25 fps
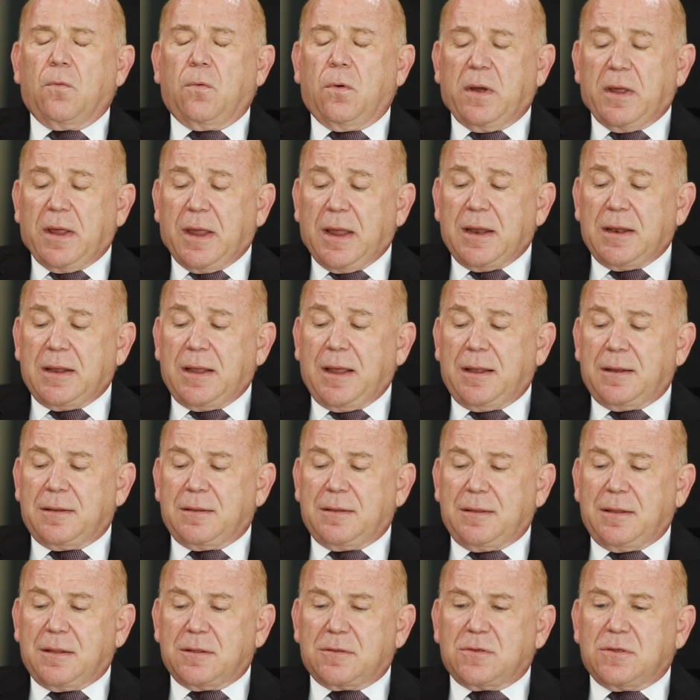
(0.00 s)
Well,
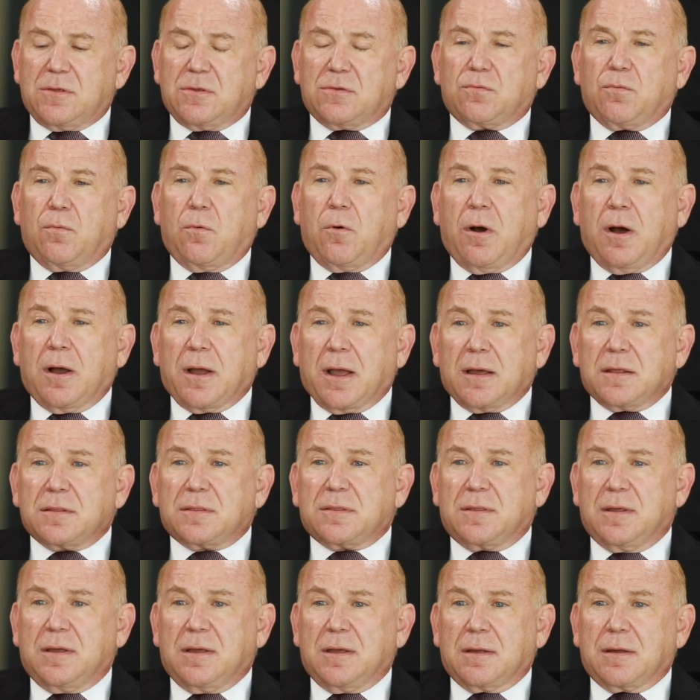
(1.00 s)
and this is why I
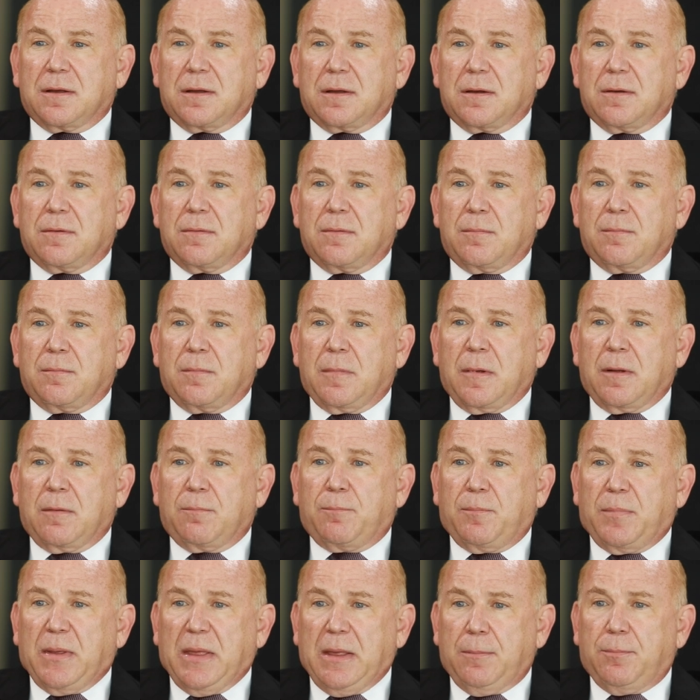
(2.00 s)
think
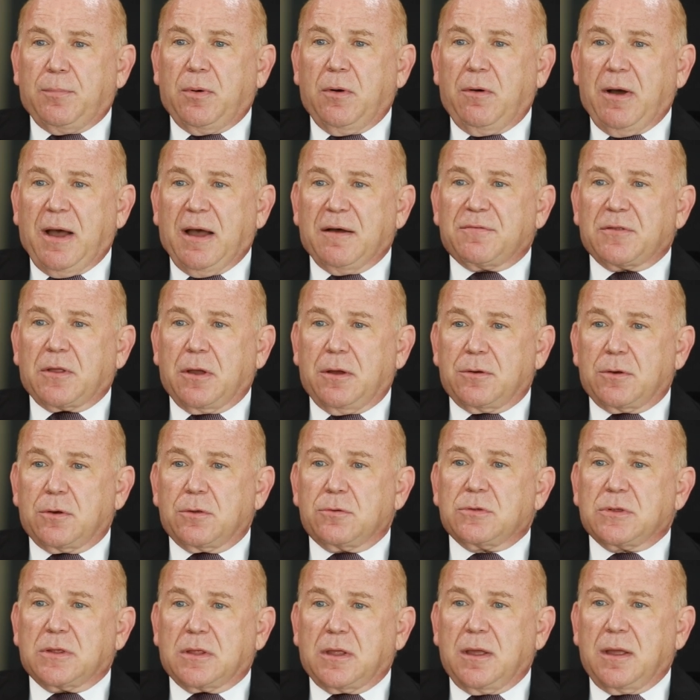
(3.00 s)
people have to
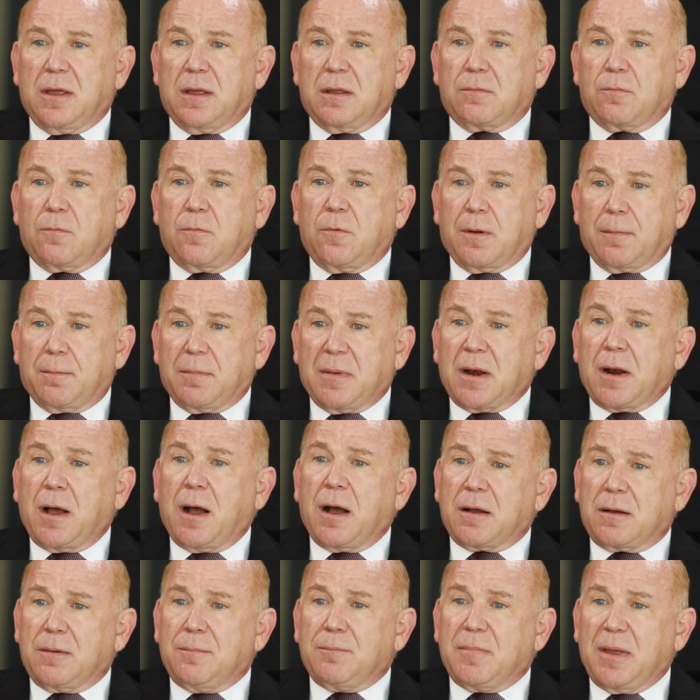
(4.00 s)
understand what
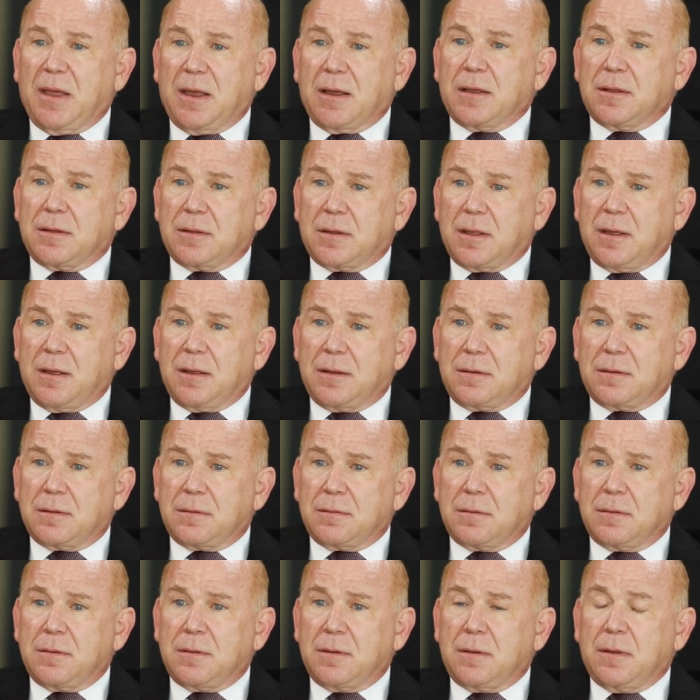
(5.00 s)
Menachem Begin did.
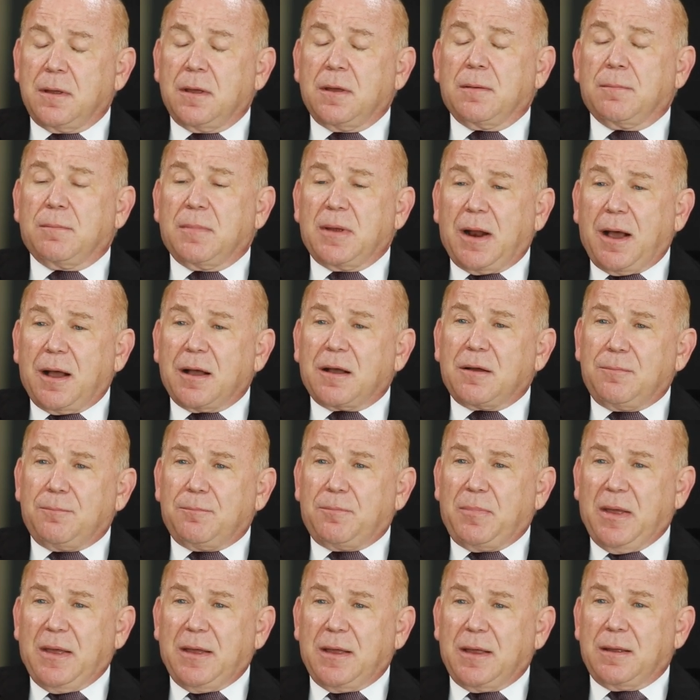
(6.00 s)
Menachem
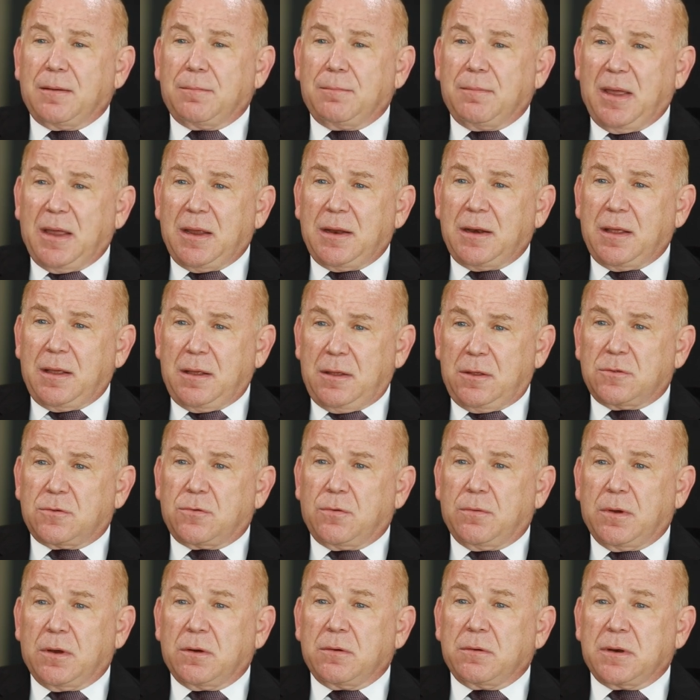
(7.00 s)
Begin made
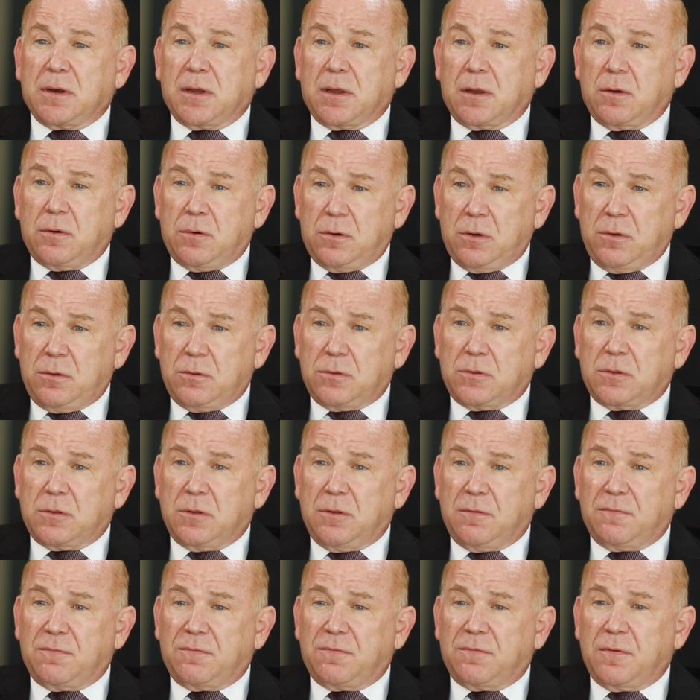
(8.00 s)
Israel an
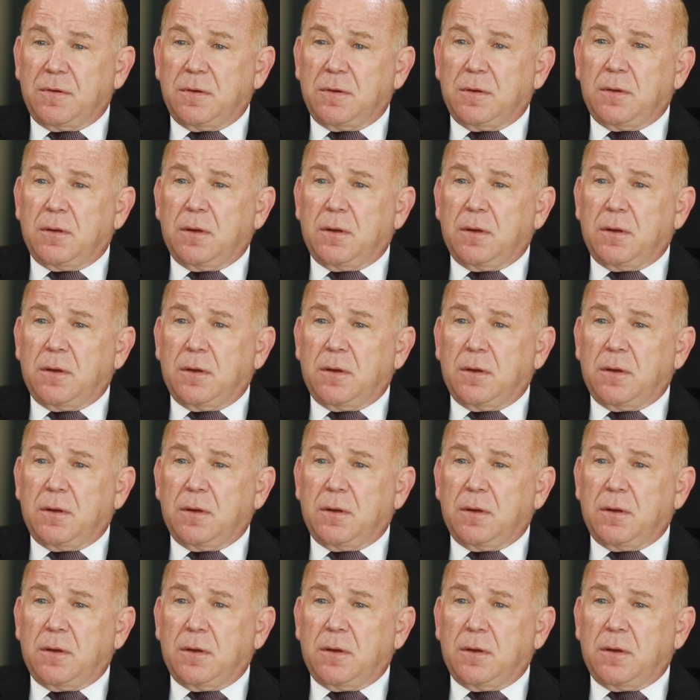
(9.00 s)
inclusive